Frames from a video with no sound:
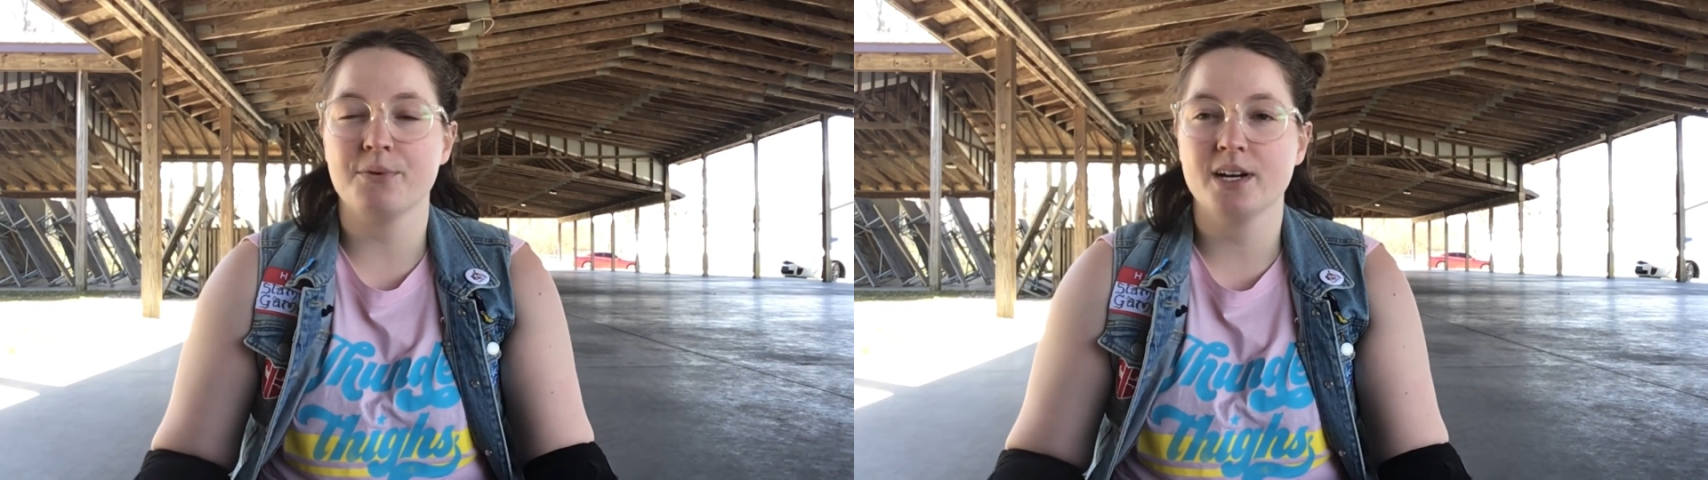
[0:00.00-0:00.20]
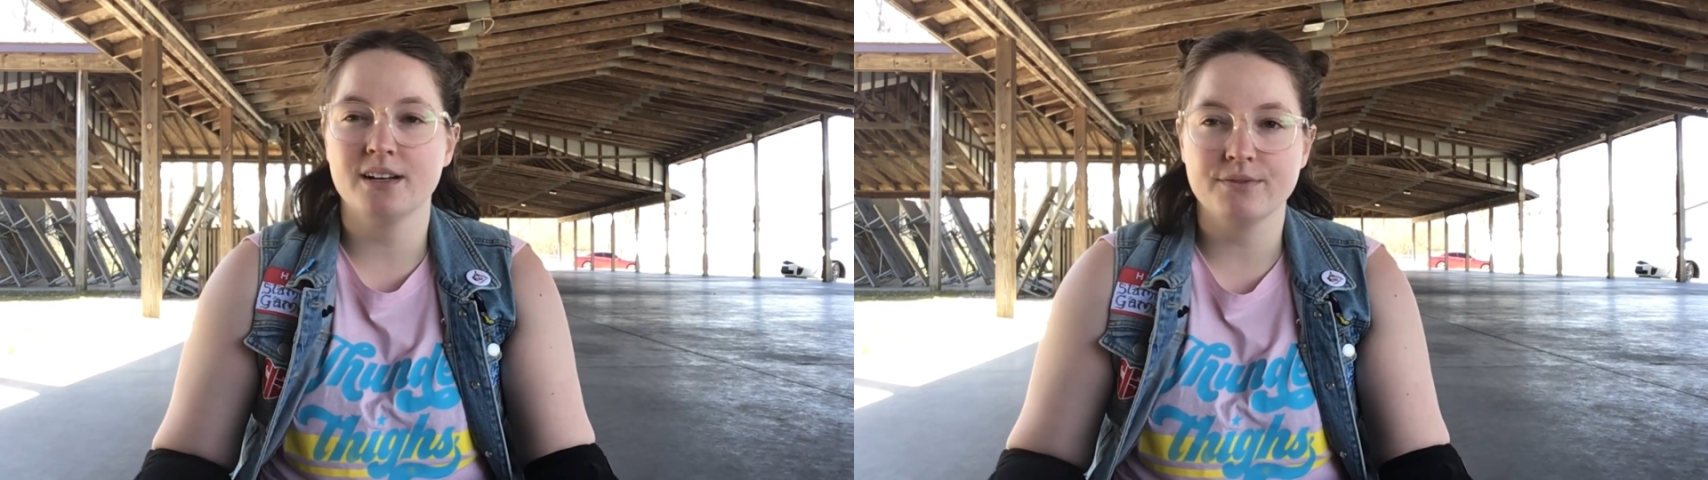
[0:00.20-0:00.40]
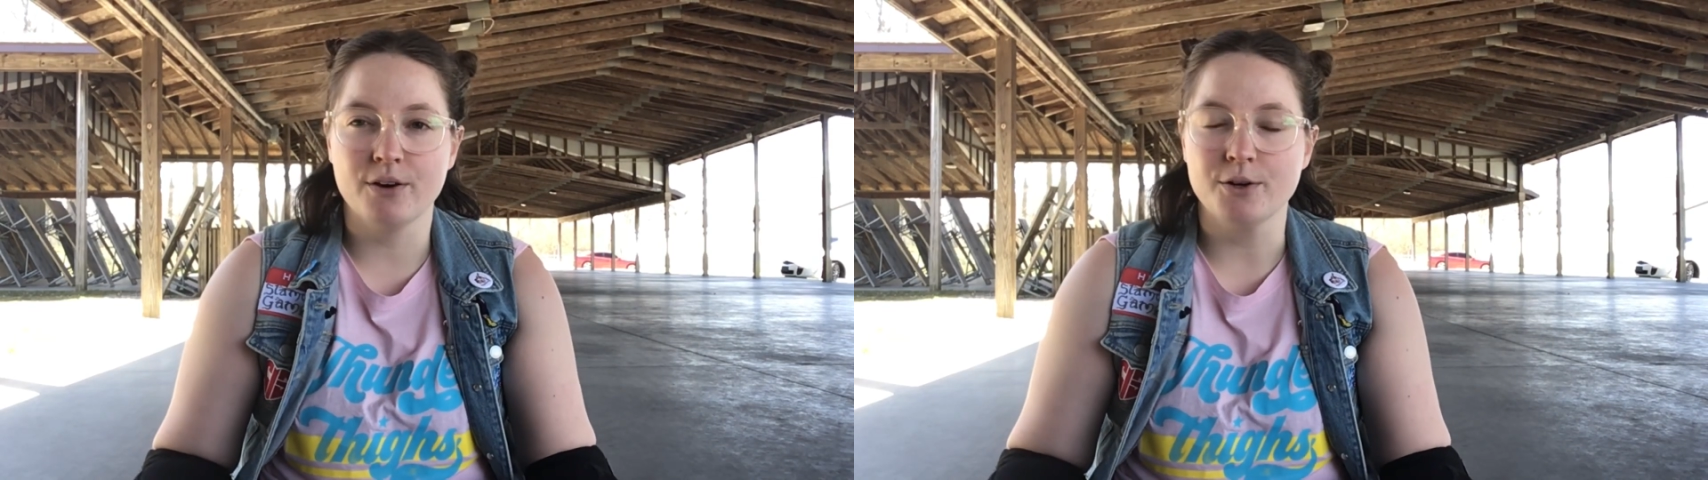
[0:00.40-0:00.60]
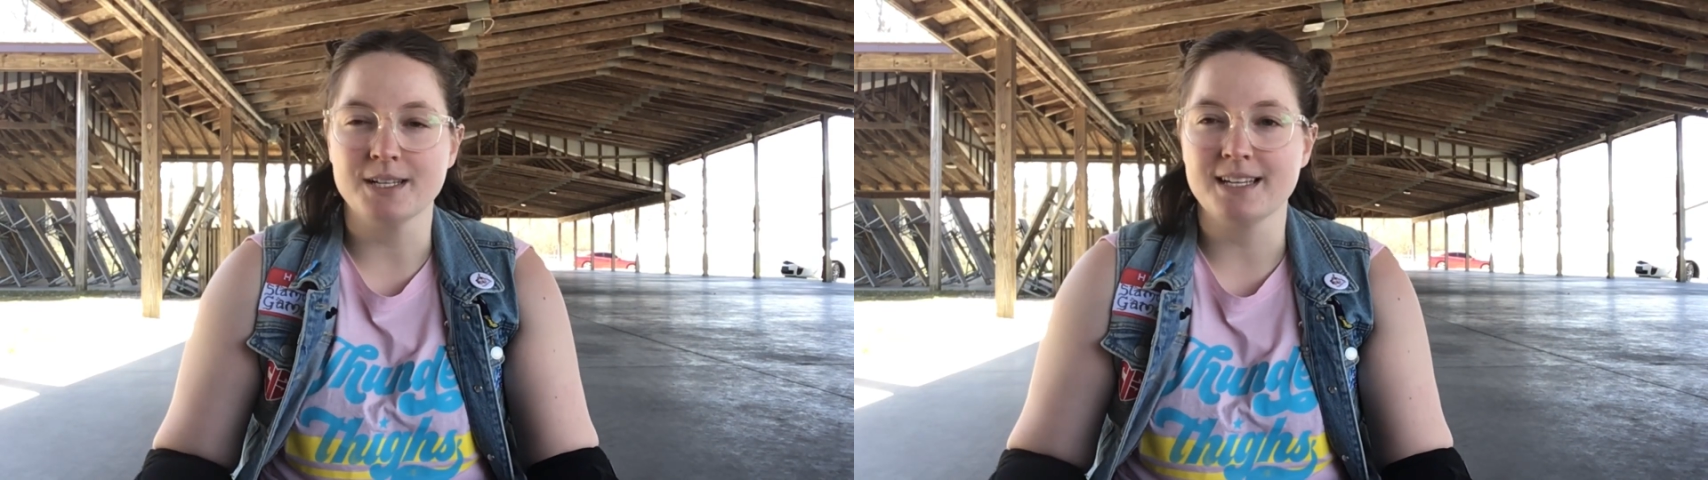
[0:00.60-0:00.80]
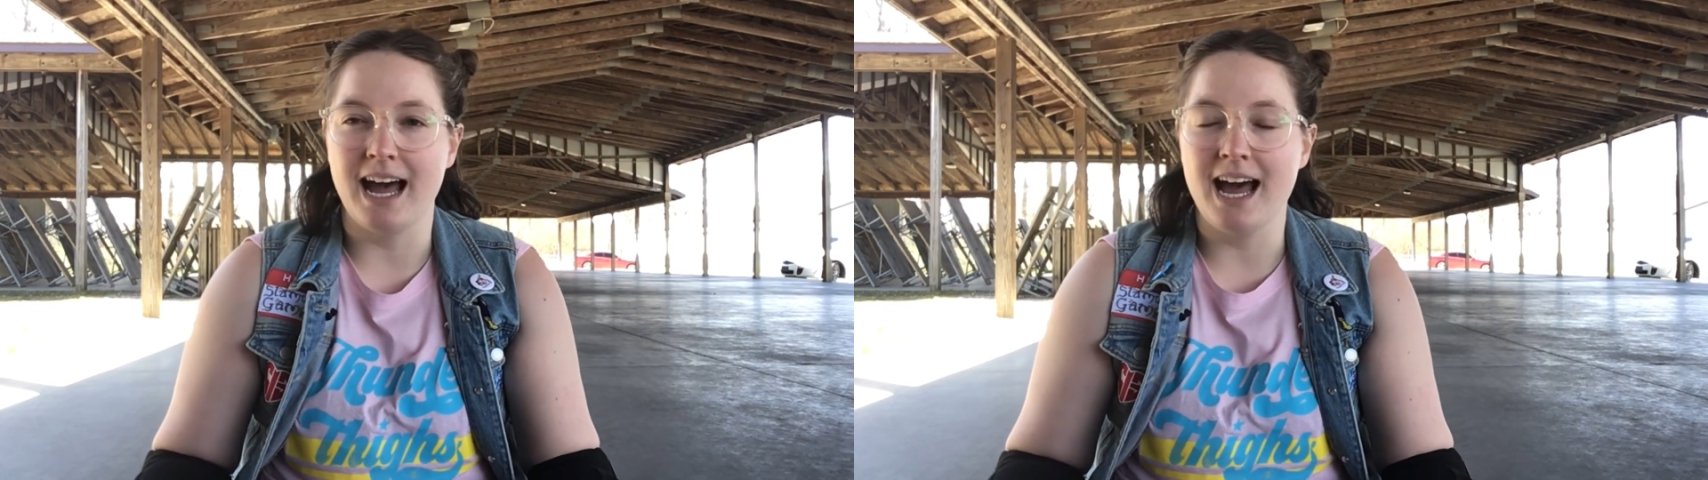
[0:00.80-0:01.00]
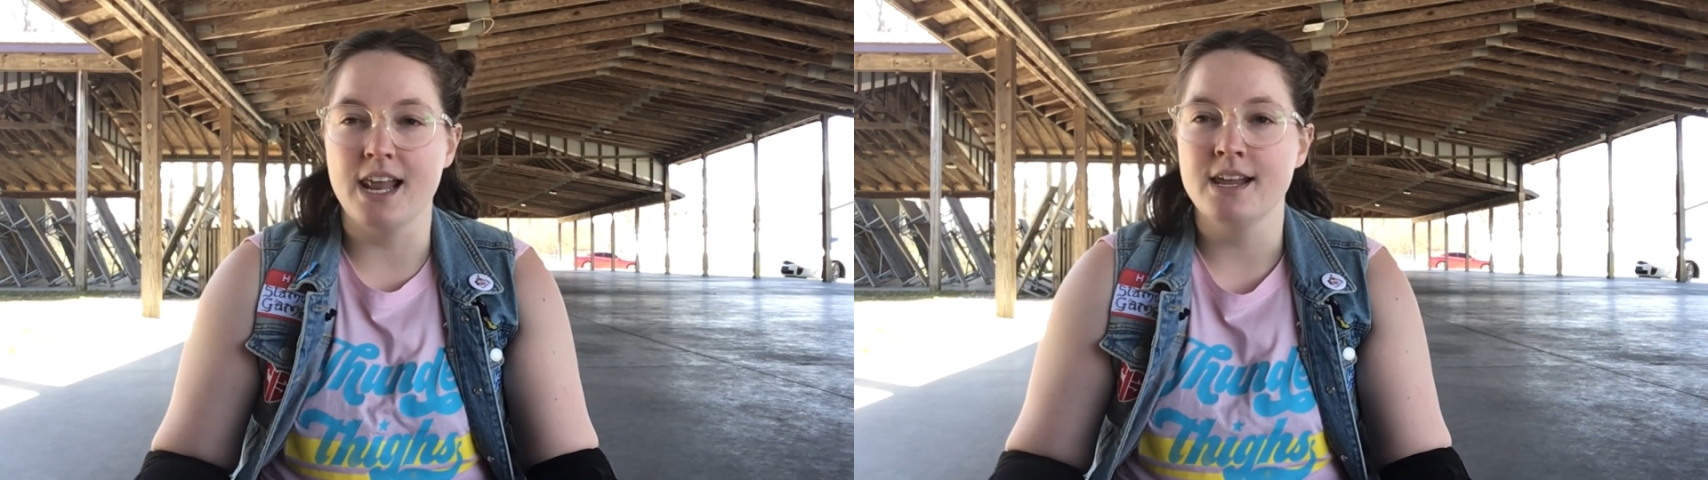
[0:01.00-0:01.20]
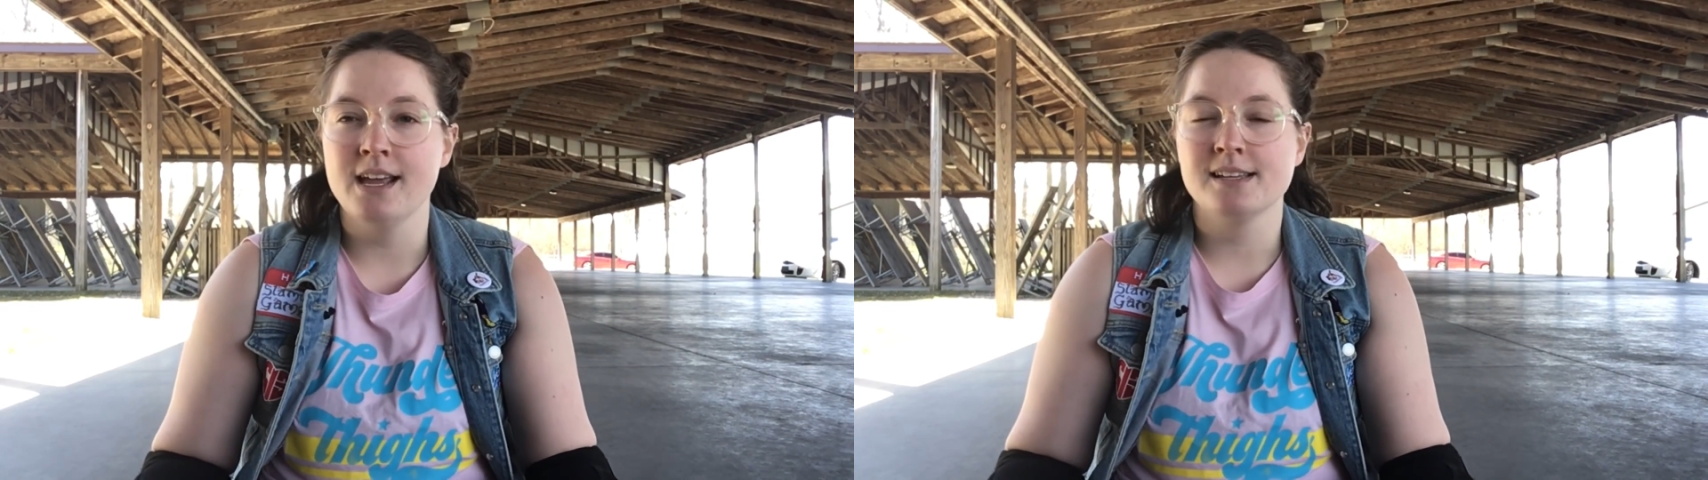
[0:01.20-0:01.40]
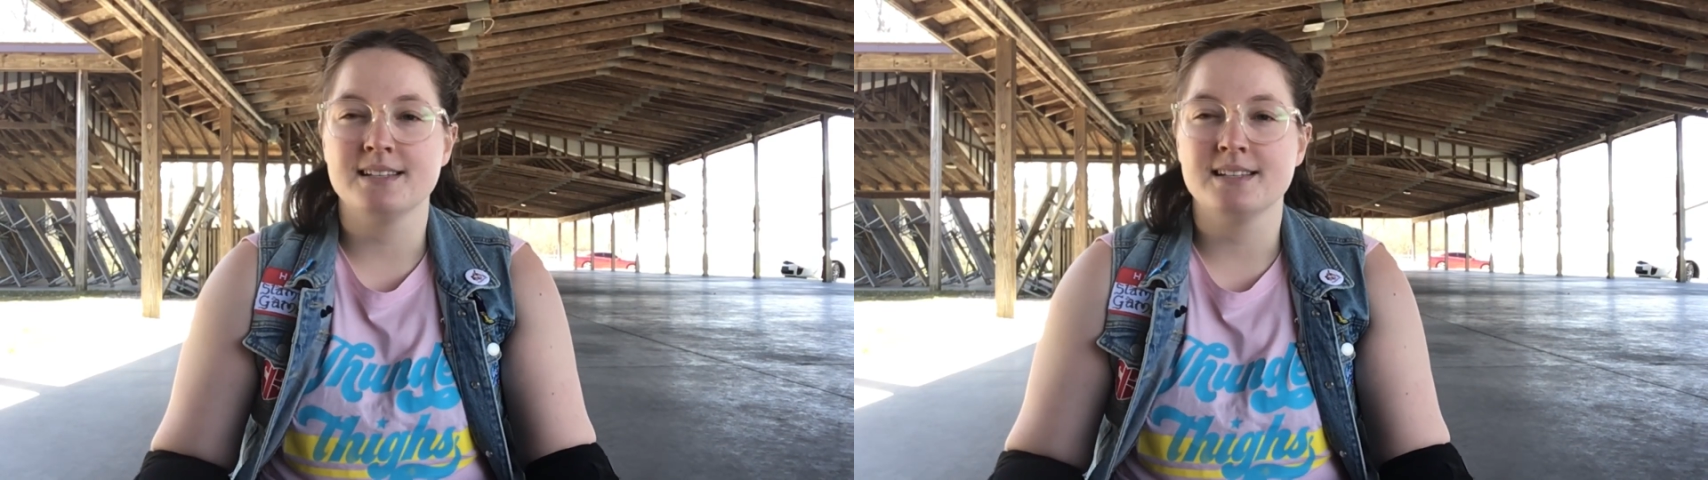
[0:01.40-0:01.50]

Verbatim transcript: we're gonna focus on